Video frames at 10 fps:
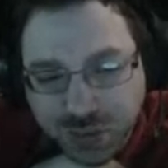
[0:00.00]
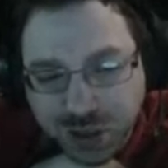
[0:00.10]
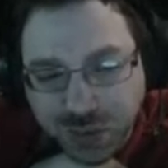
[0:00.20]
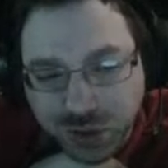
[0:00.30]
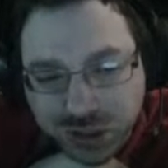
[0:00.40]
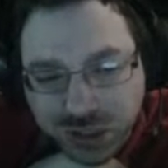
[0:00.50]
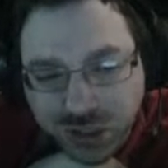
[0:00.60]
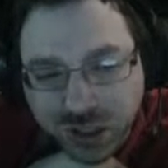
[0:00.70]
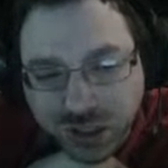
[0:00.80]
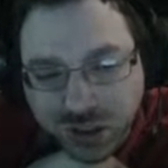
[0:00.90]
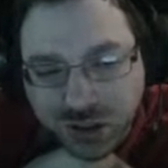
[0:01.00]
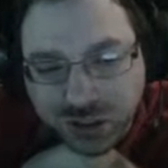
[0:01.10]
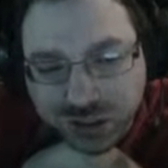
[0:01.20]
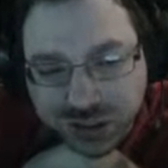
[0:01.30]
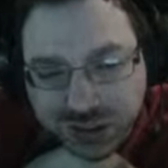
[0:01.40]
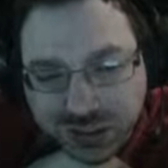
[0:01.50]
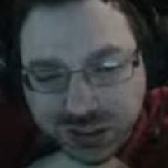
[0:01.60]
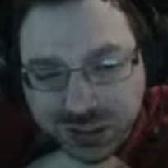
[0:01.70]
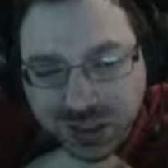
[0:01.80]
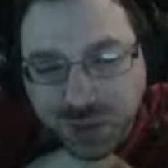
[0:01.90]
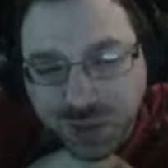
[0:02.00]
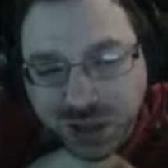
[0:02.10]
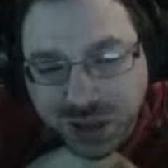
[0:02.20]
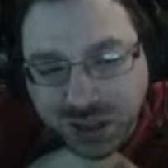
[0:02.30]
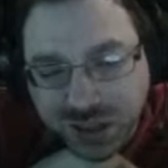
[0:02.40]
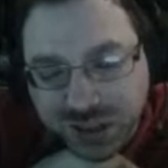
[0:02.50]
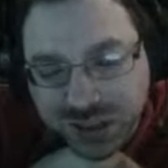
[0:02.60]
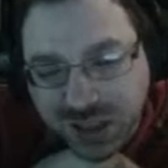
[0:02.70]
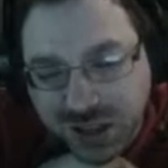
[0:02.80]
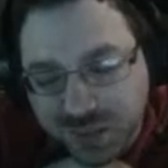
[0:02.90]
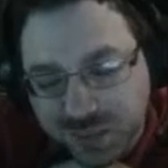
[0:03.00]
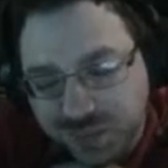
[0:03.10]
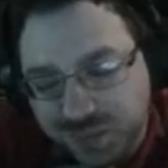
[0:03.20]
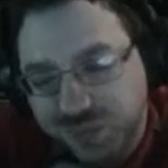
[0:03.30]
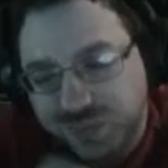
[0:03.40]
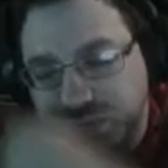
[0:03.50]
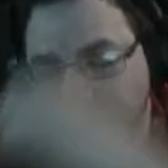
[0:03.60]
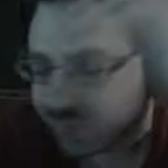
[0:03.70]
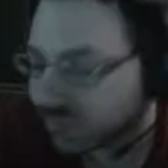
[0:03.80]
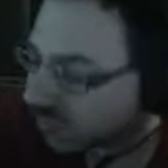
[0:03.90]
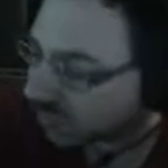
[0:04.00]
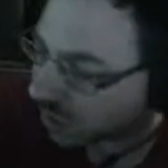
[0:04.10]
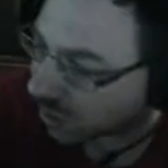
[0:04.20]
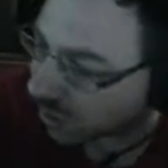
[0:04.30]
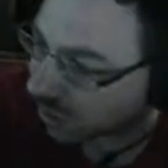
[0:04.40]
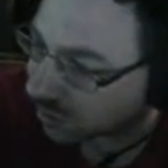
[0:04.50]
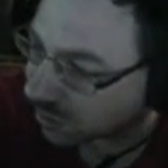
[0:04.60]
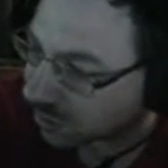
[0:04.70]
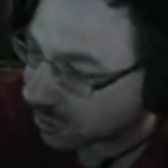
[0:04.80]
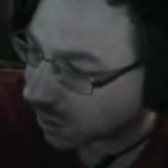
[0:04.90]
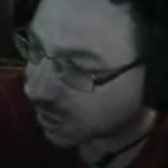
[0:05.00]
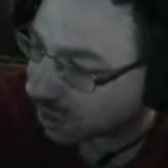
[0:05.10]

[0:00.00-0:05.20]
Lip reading: a mercenary and a cultist coming in the same, like,